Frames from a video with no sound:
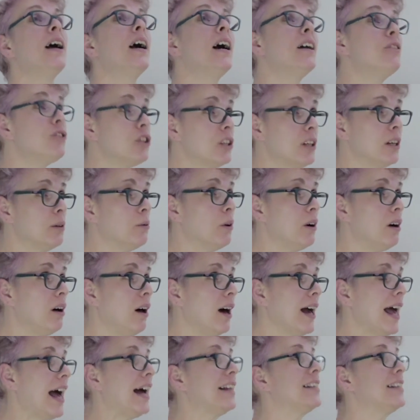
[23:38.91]
And do you know what?
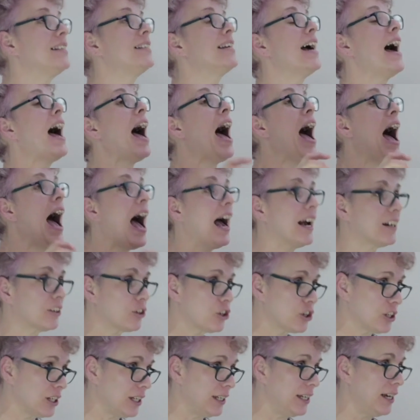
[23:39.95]
I had to
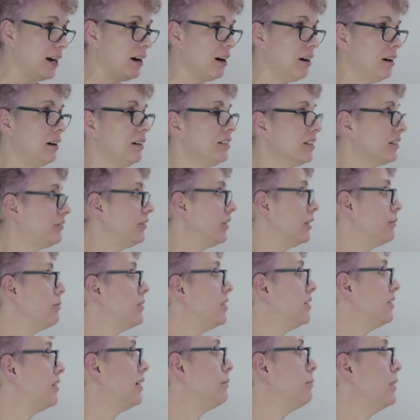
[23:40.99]
actually ask for them
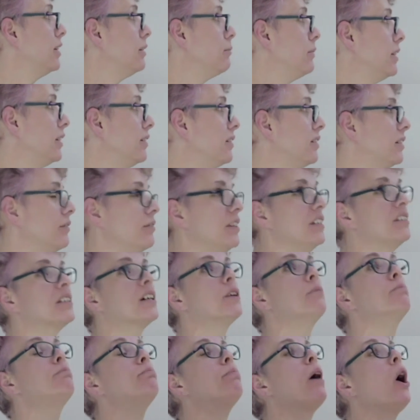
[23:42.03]
to send me the minutes of this
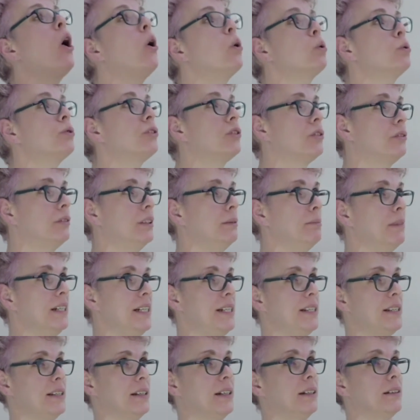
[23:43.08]
compulsory
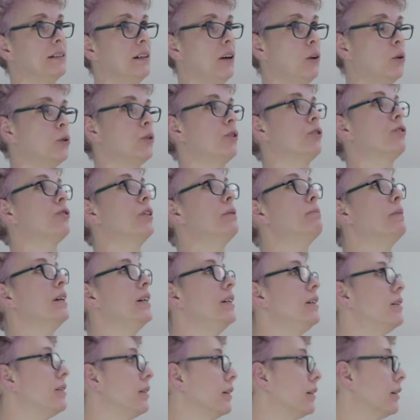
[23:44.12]
meeting, auditory
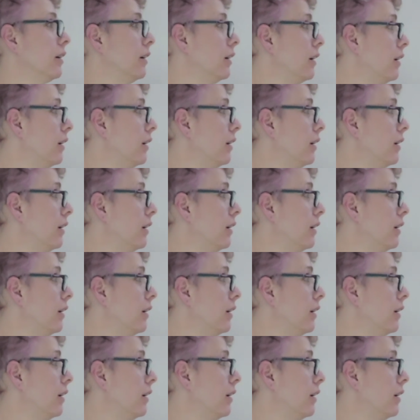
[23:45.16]
meeting.